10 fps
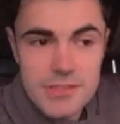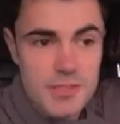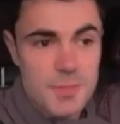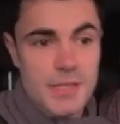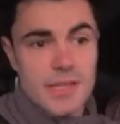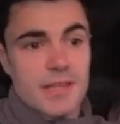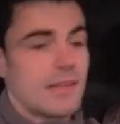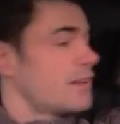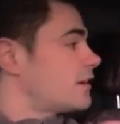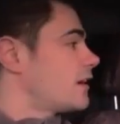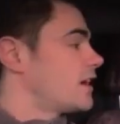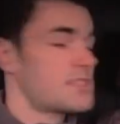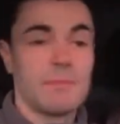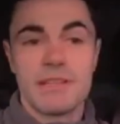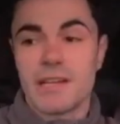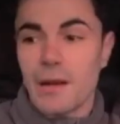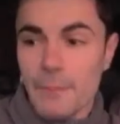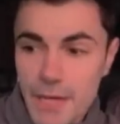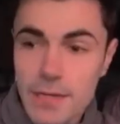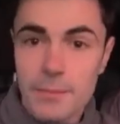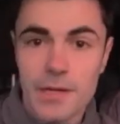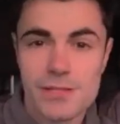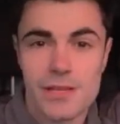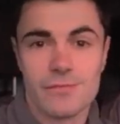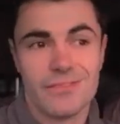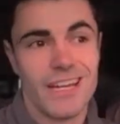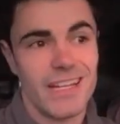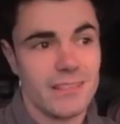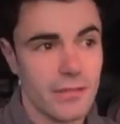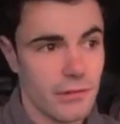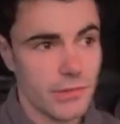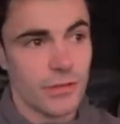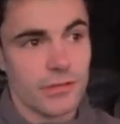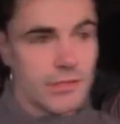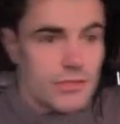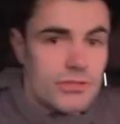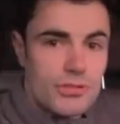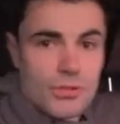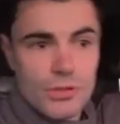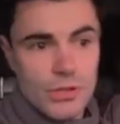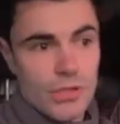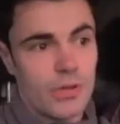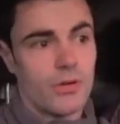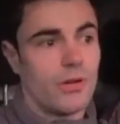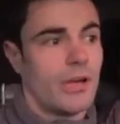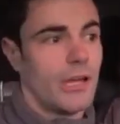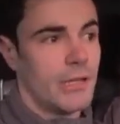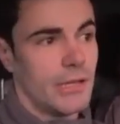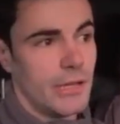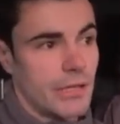She's been asking me to come in because our VAT return is due at